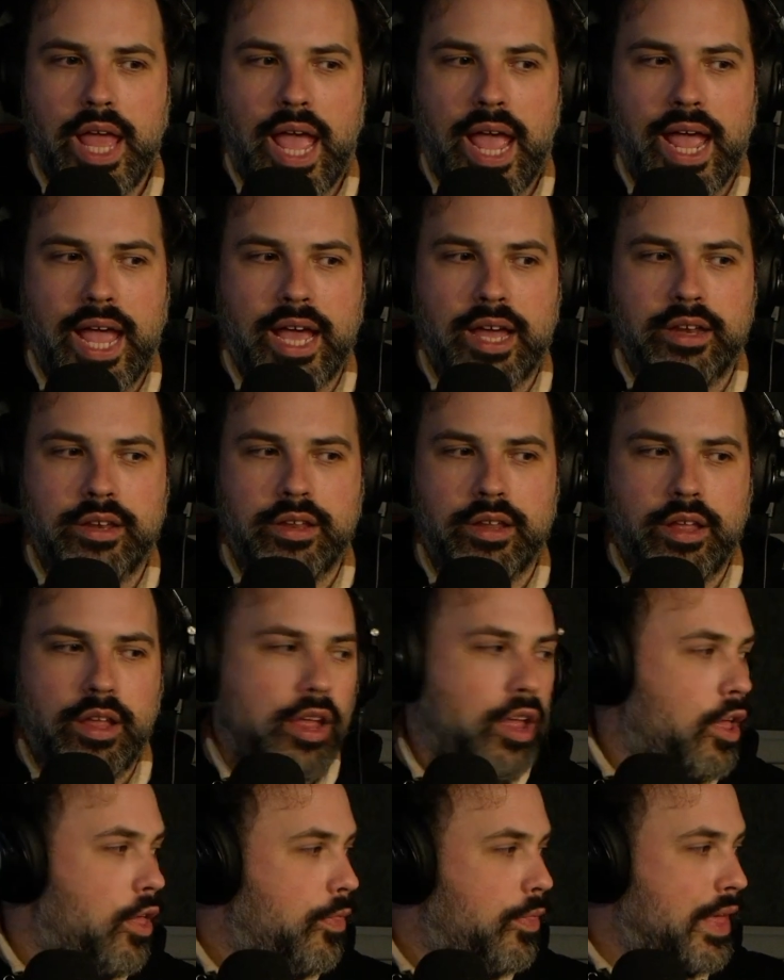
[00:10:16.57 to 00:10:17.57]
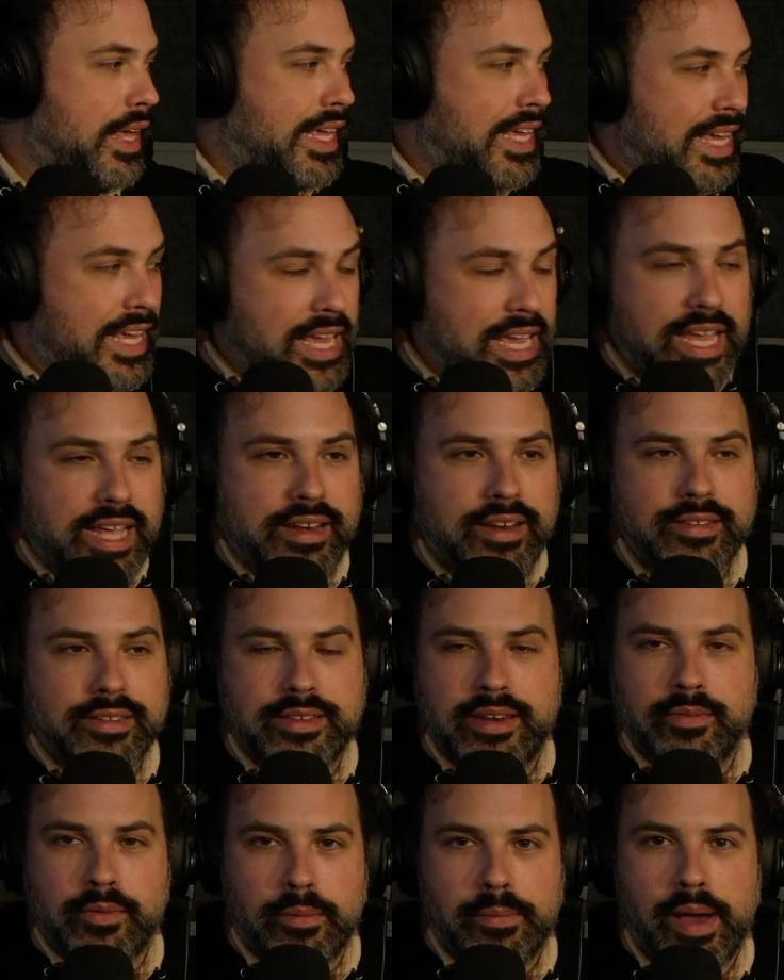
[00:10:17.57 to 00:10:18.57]
And the key
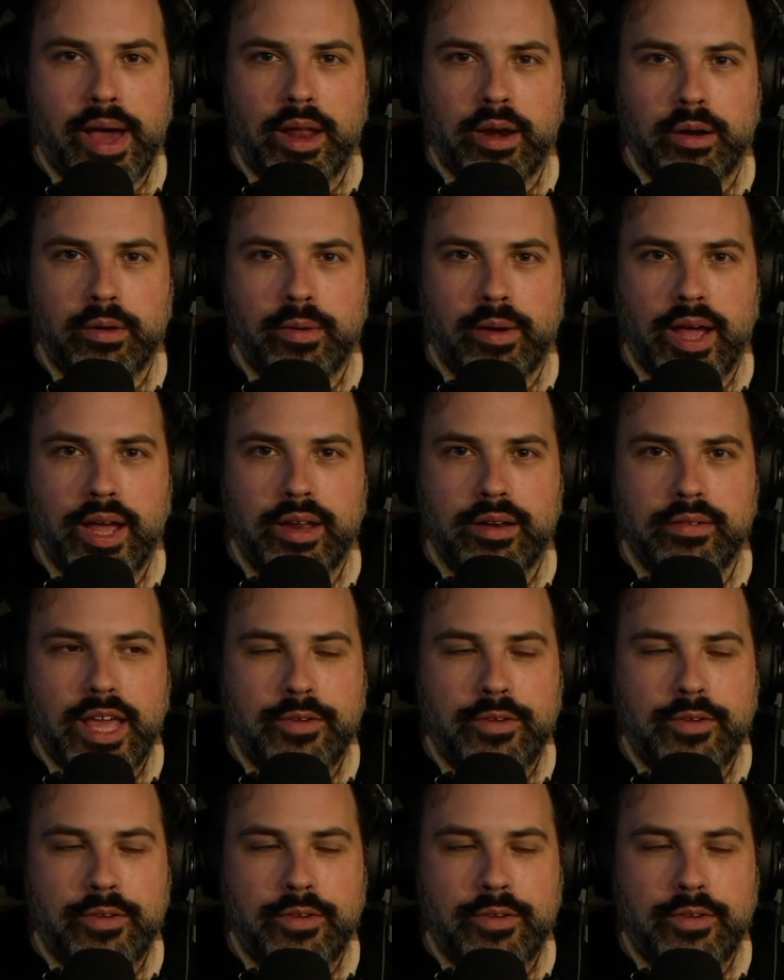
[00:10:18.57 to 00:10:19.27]
doesn't even matter, right?